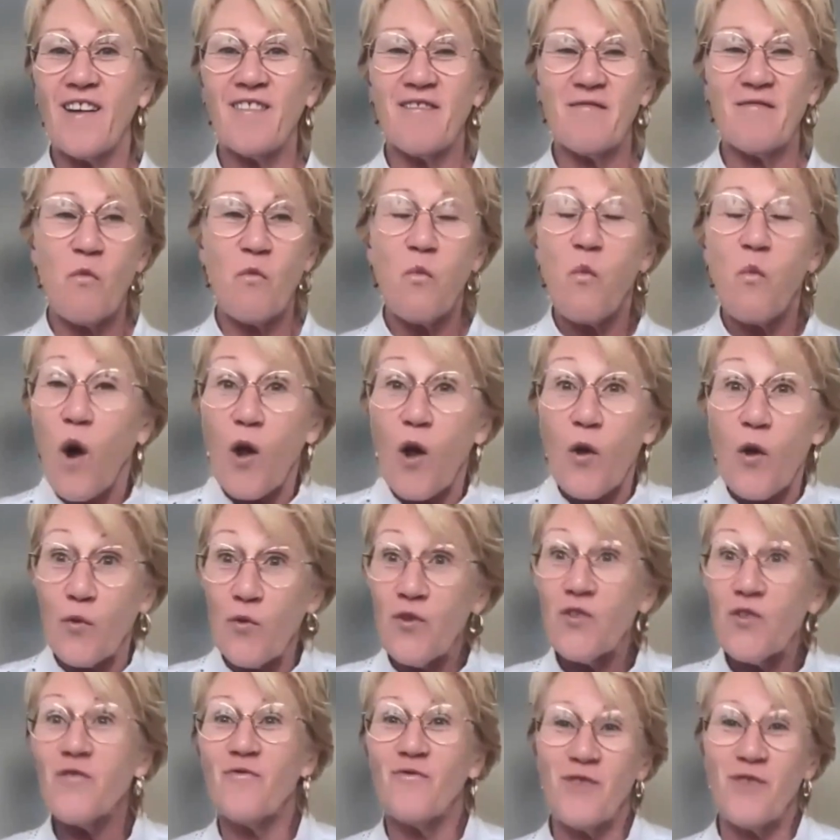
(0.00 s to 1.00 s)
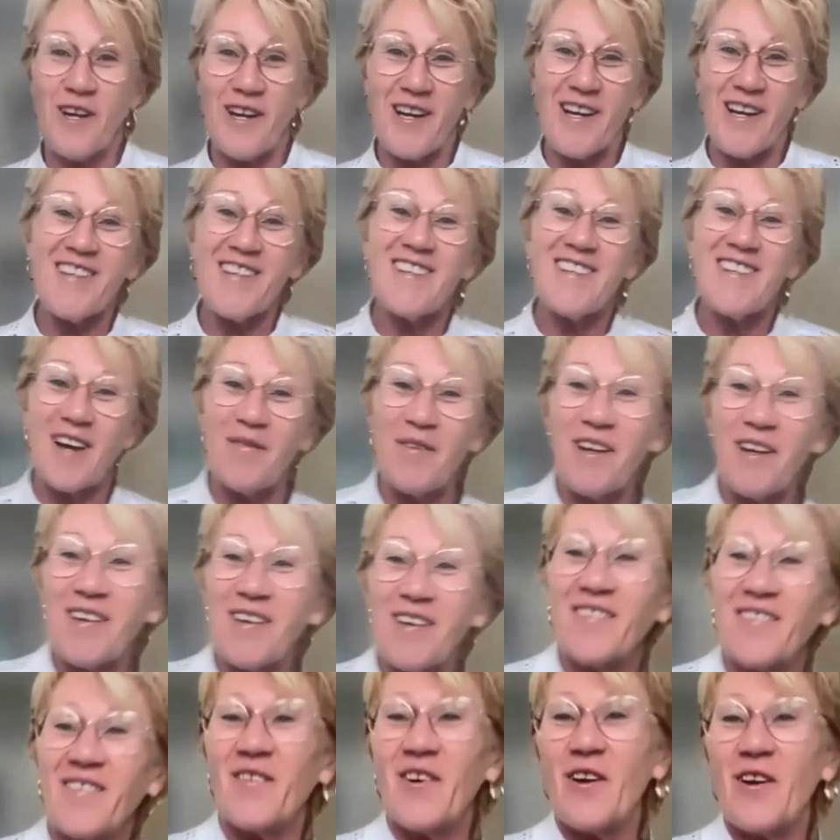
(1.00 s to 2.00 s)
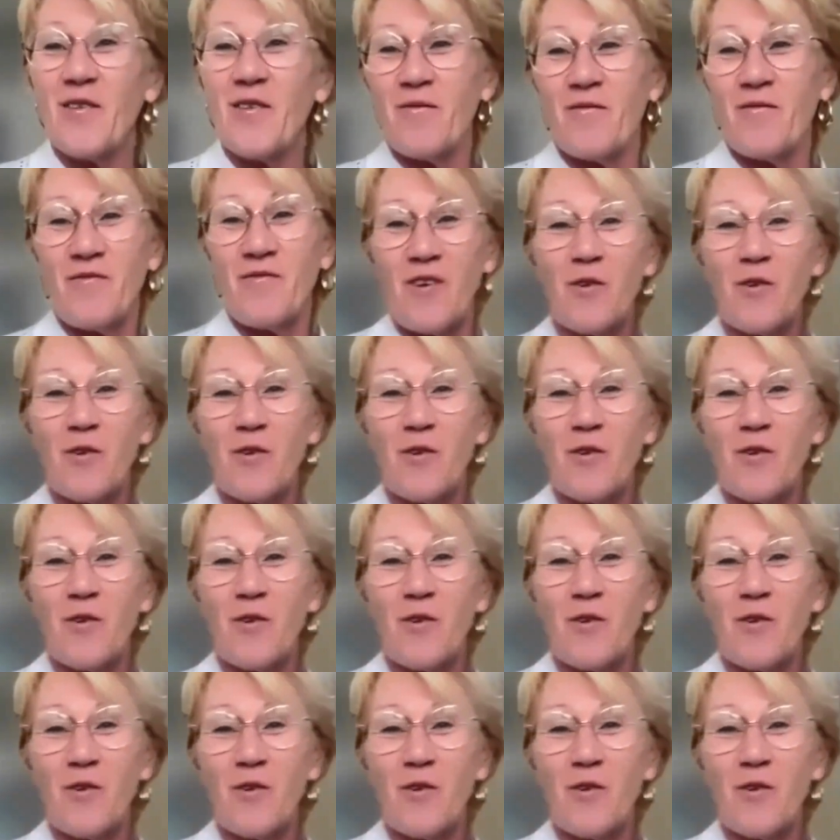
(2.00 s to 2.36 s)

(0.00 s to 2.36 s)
won't read, I mean, we're